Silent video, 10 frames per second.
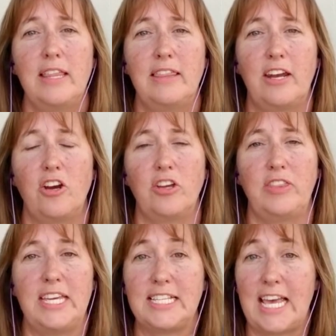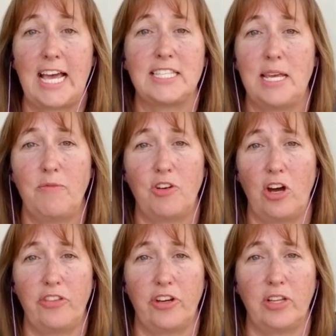that are the exact same for
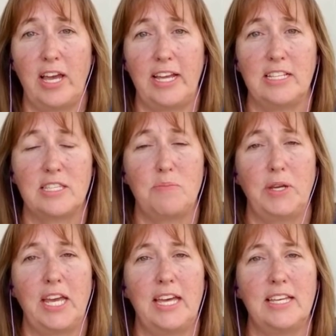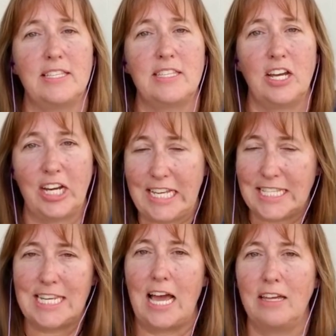all their clients, because there
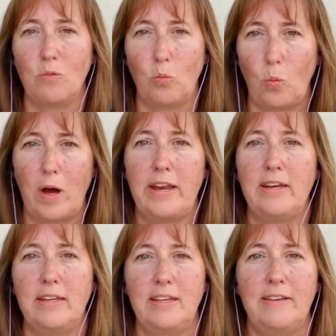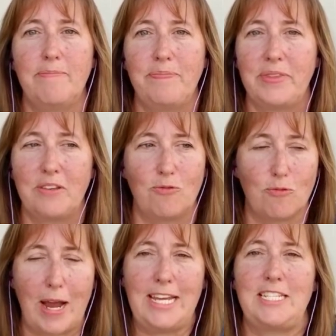is not one
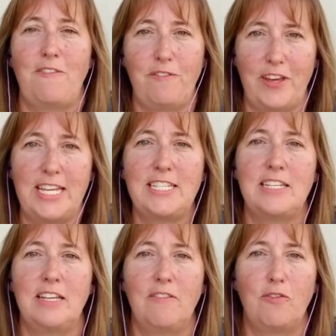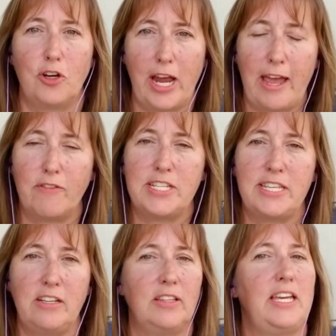right fit for every
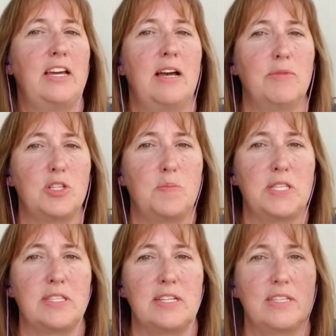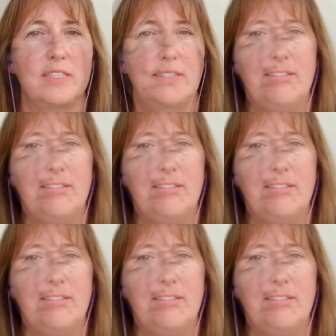single e-commerce business.